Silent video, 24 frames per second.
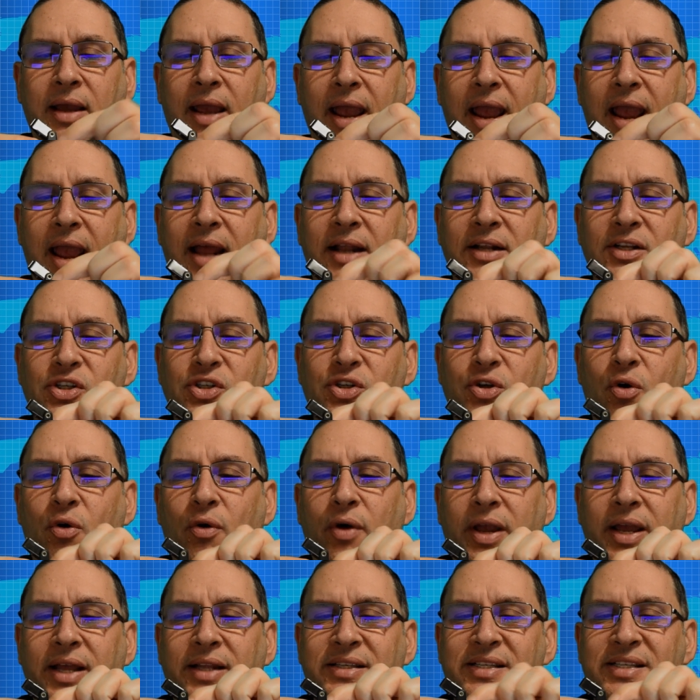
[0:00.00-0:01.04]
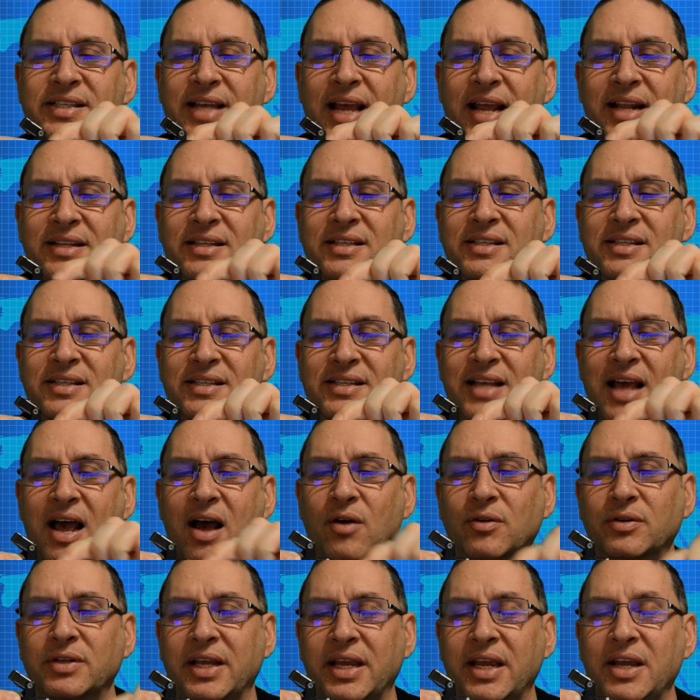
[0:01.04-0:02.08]
And so it sends
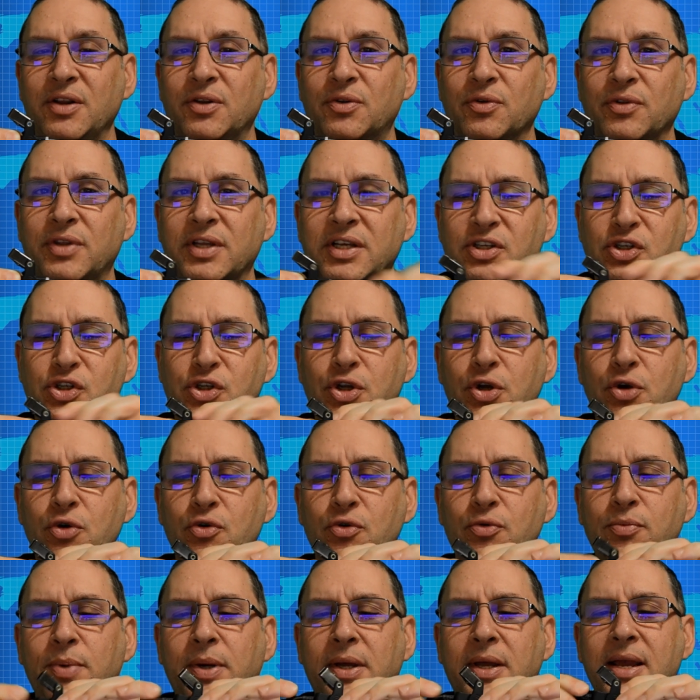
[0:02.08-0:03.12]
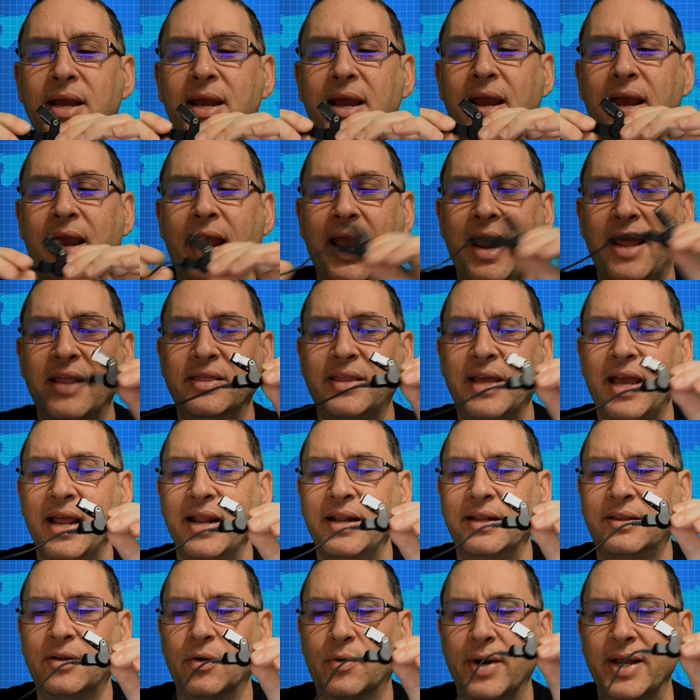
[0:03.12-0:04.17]
sound into this tube and
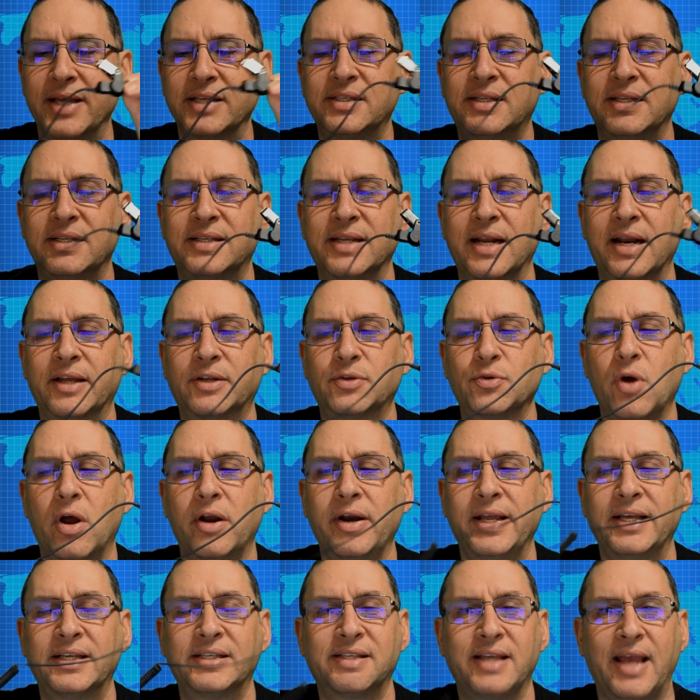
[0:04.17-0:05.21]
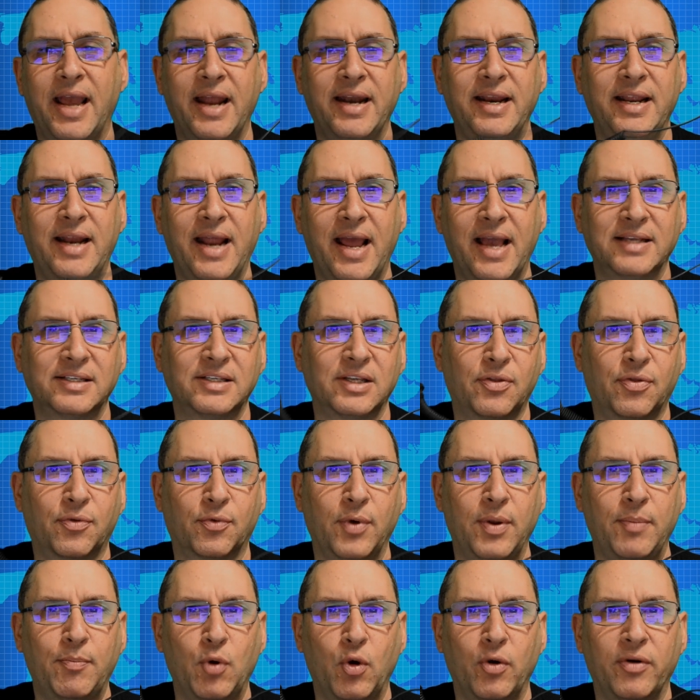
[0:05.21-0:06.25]
then the rest is electronics and it has a
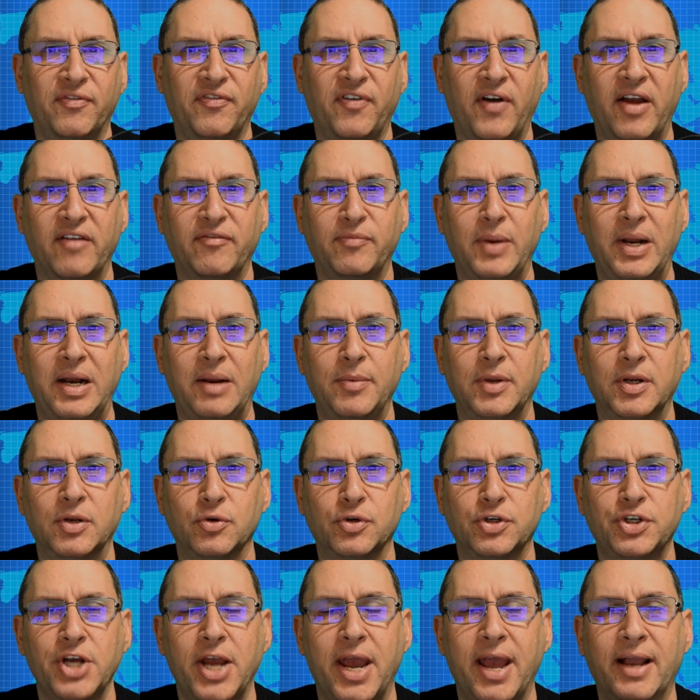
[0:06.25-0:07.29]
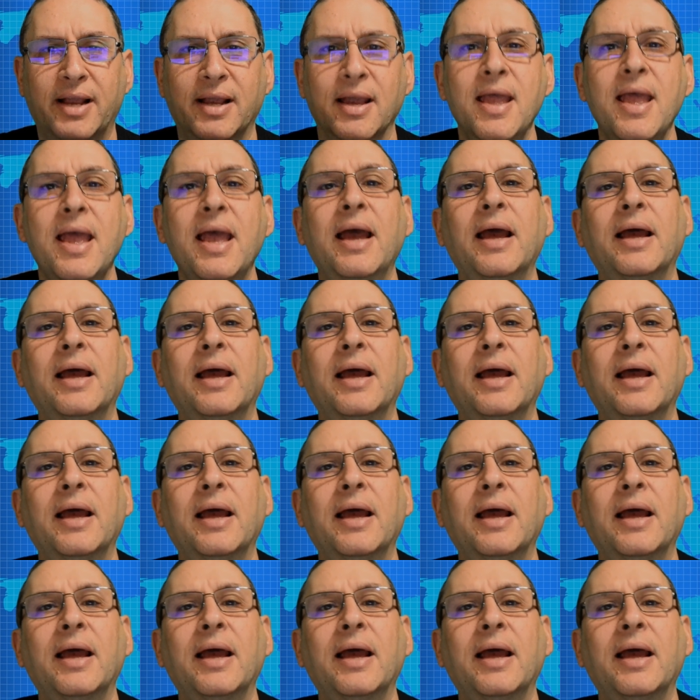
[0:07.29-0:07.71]
3.5 millimeter jack.